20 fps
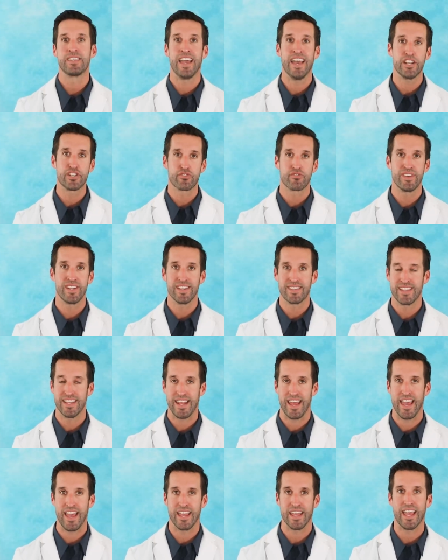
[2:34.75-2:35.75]
Get treated
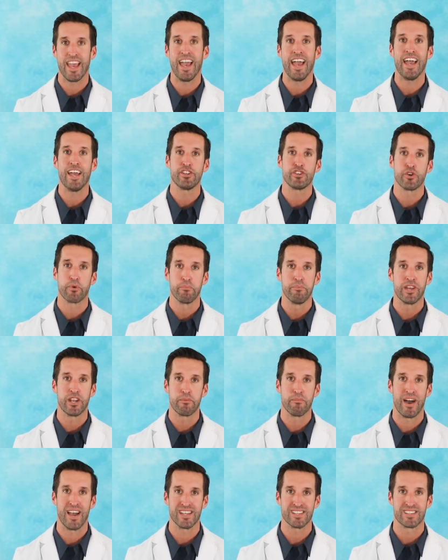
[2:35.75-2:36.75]
today and you'll
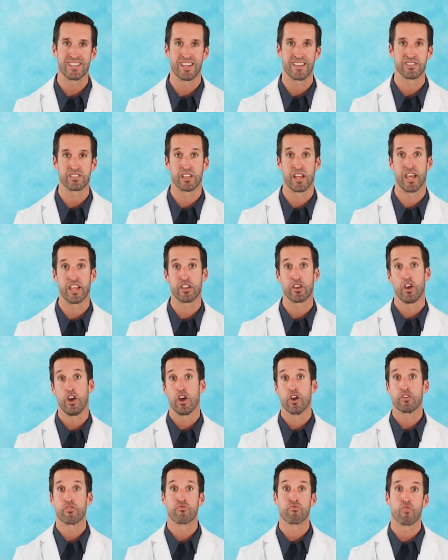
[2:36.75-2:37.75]
minimize things like
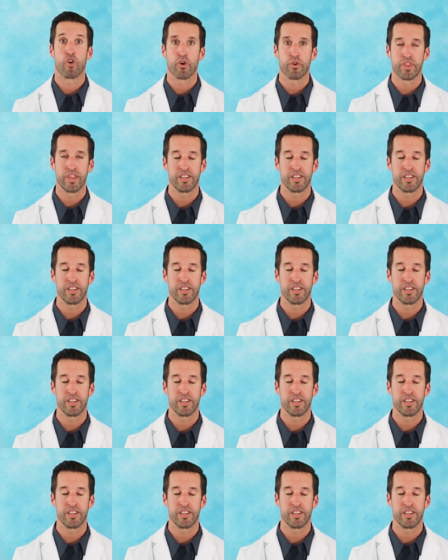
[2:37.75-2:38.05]
growth